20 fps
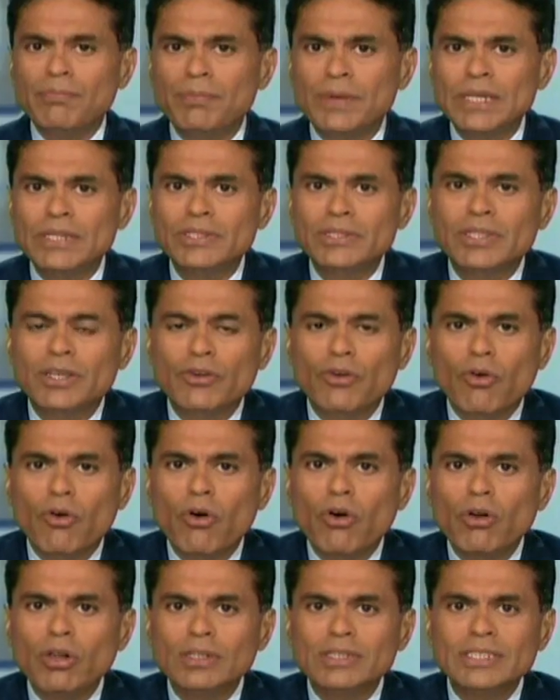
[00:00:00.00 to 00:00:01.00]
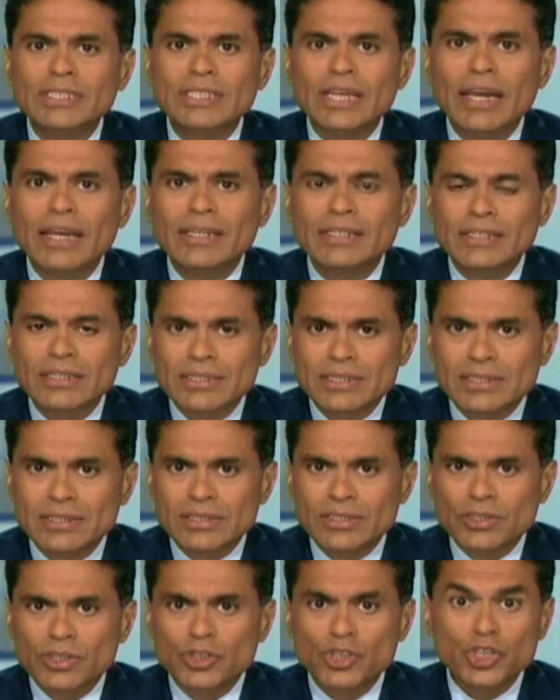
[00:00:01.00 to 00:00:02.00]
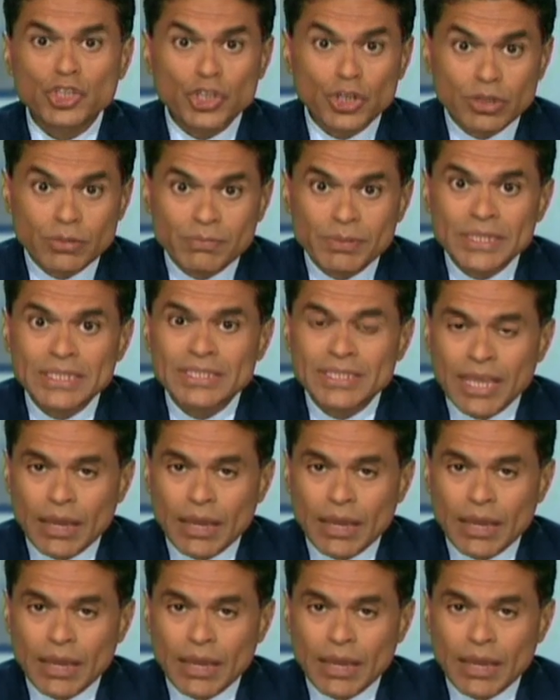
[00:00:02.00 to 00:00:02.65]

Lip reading: that piece that all scientists should be